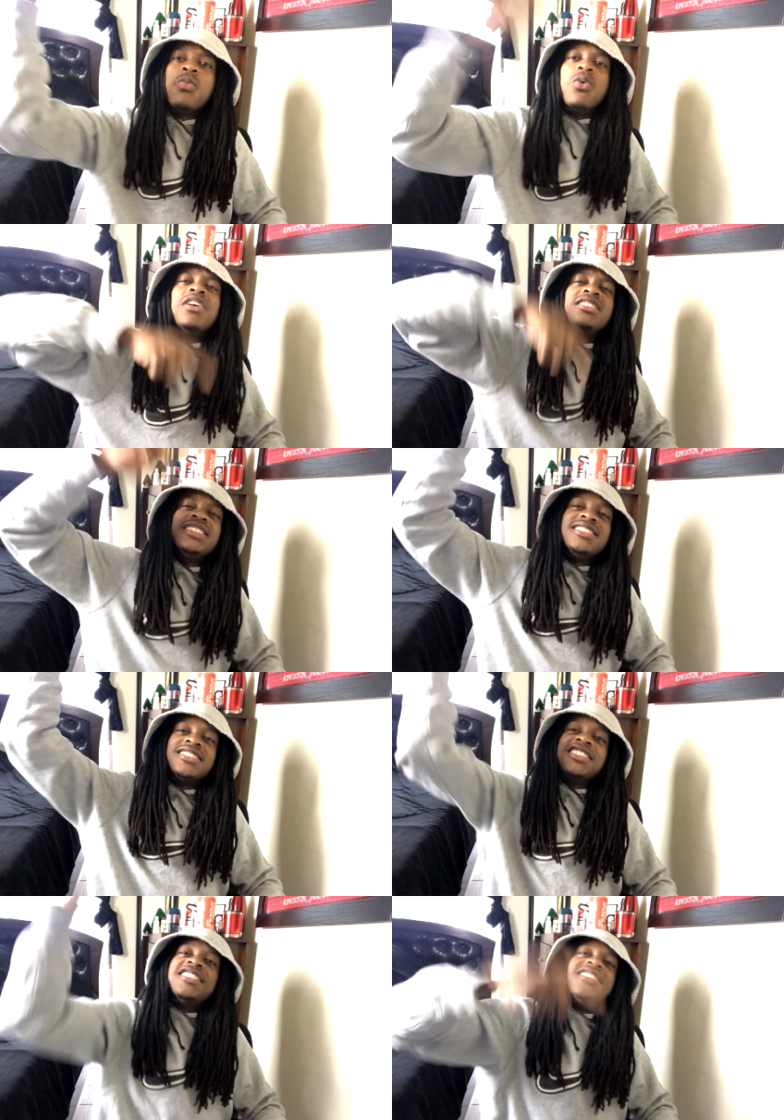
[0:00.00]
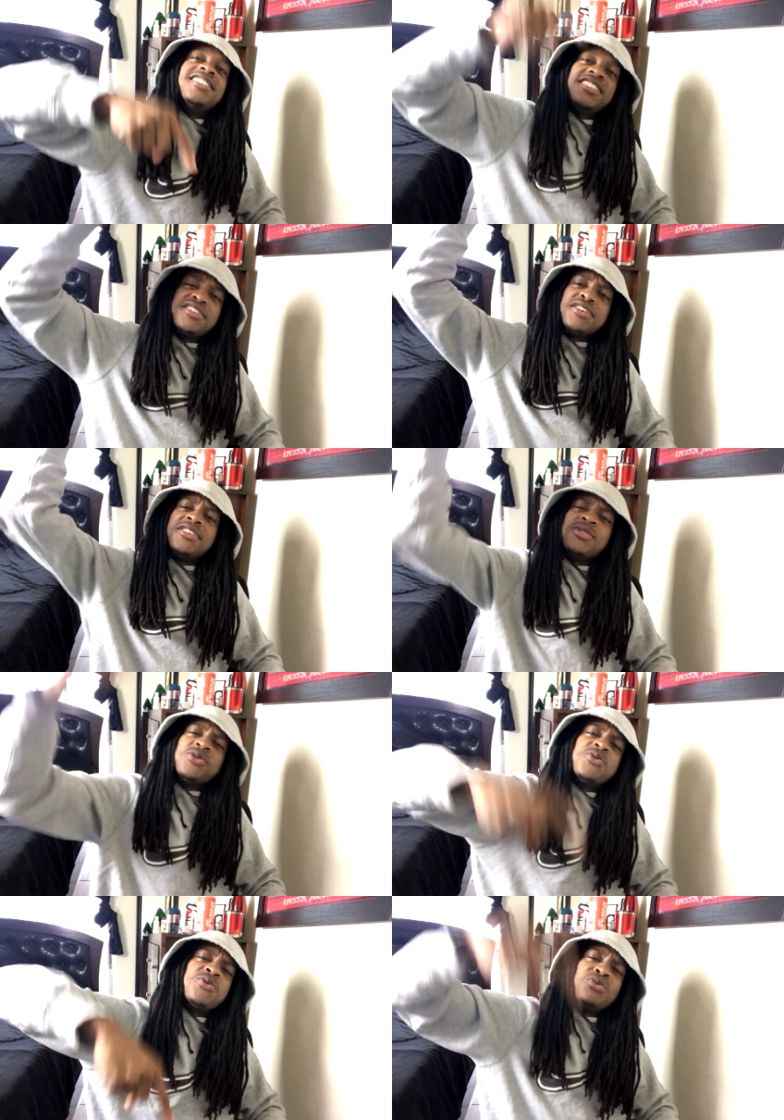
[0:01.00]
What is good,
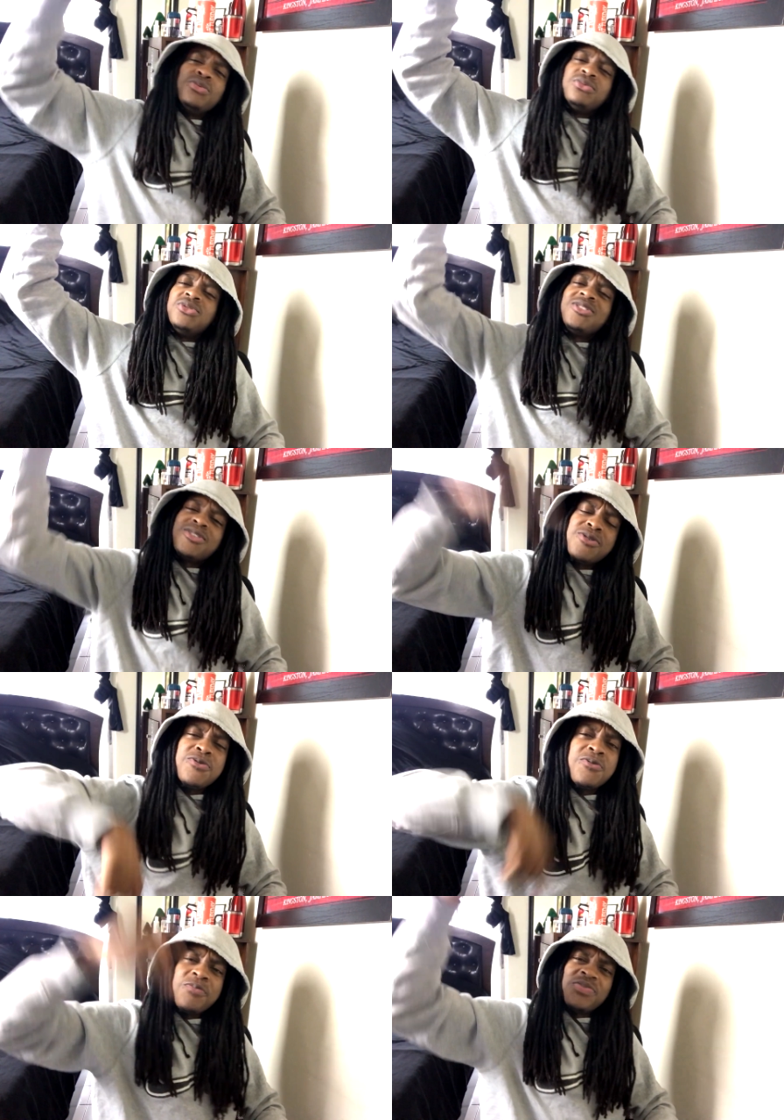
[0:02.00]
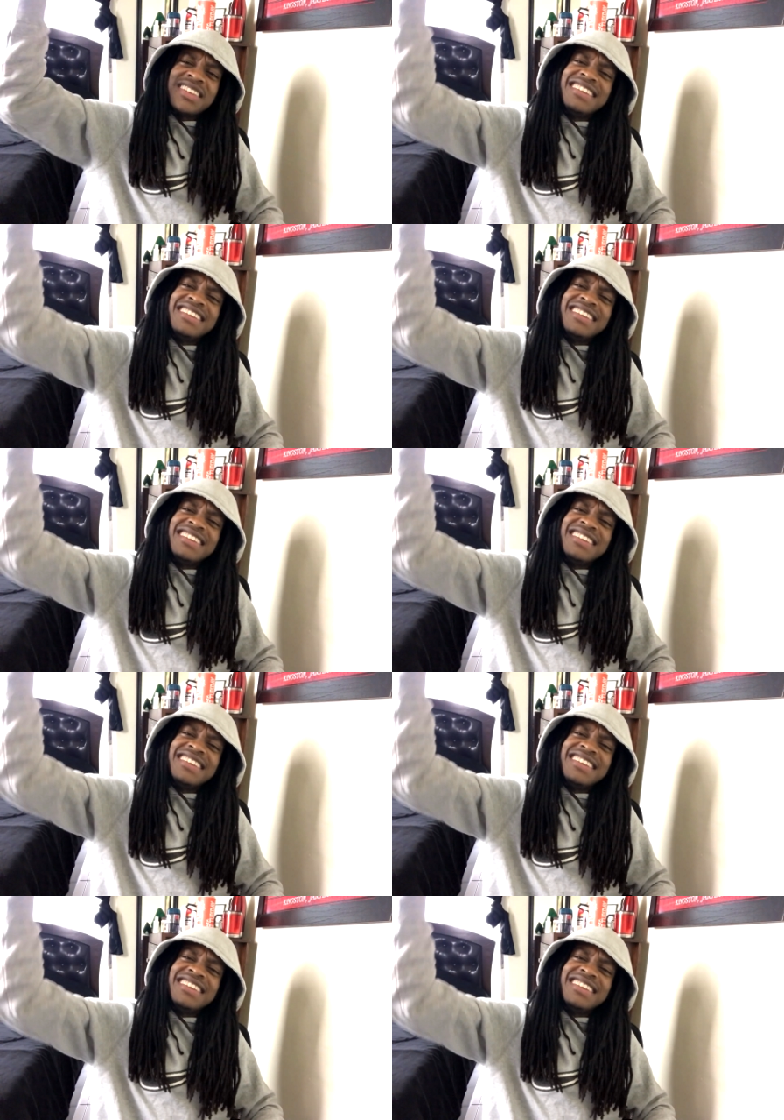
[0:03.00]
you too?